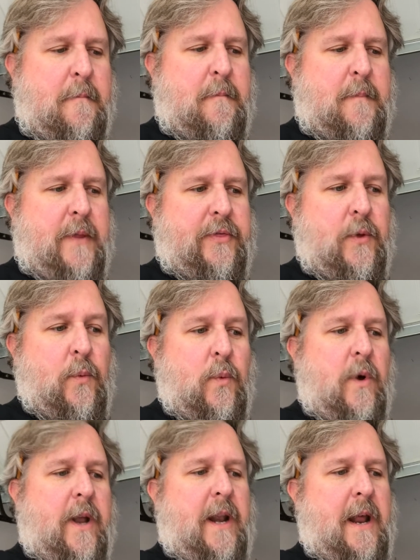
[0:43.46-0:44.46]
but the
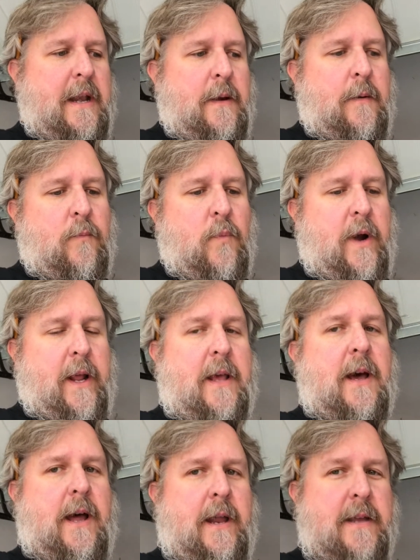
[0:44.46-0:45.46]
wood I want to
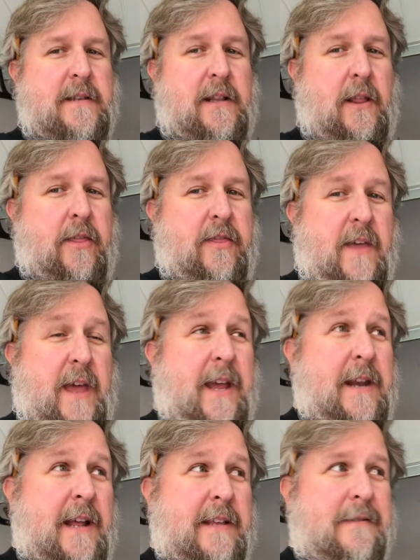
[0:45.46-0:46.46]
cut is a little thick,
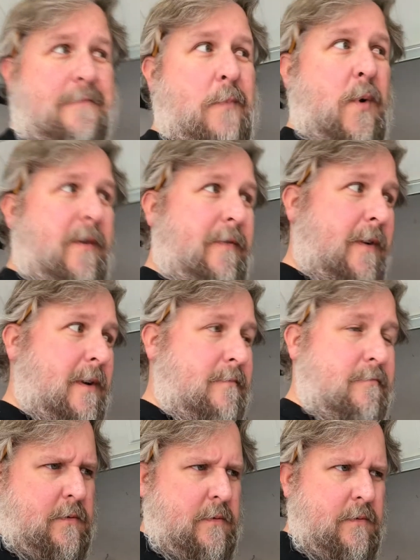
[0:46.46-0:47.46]
and that's more for
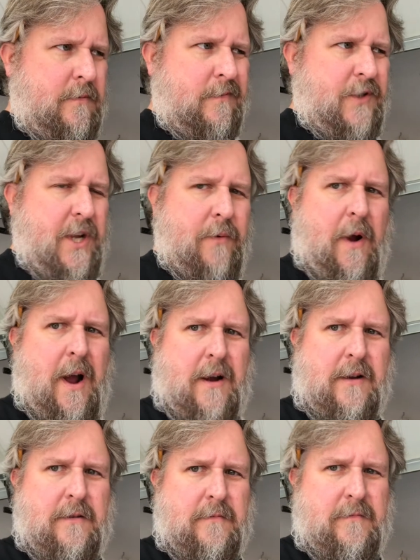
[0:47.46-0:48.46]
sheetrock,
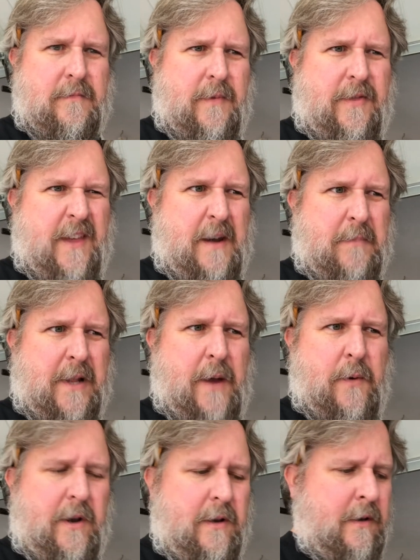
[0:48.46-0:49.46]
thin
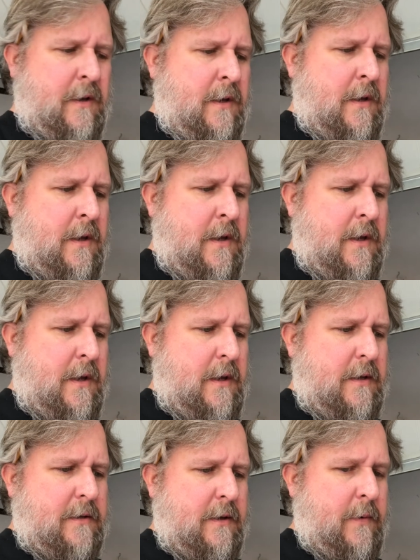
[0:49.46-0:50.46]
plywood.
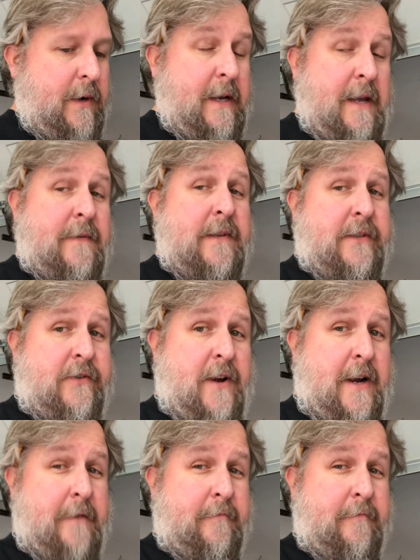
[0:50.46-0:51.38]
So we're gonna give this a try.